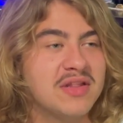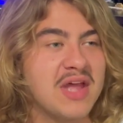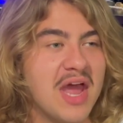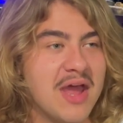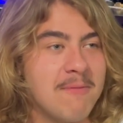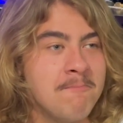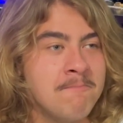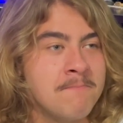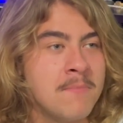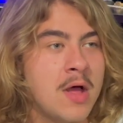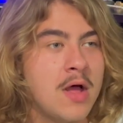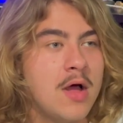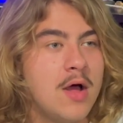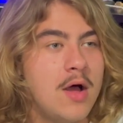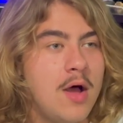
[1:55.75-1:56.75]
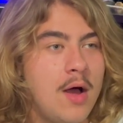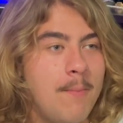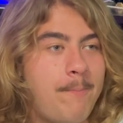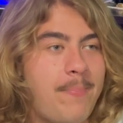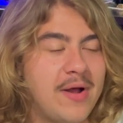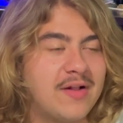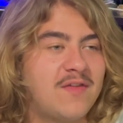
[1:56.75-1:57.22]
game.
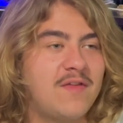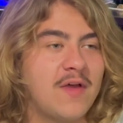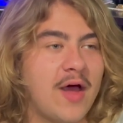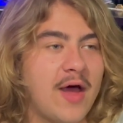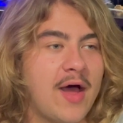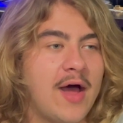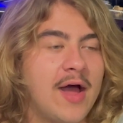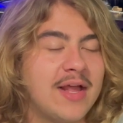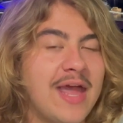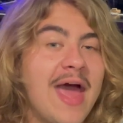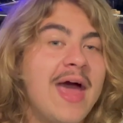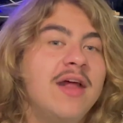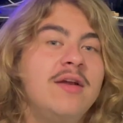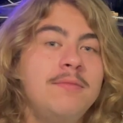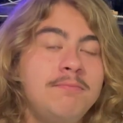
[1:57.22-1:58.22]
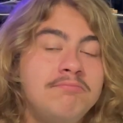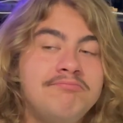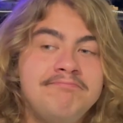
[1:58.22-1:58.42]
But, again,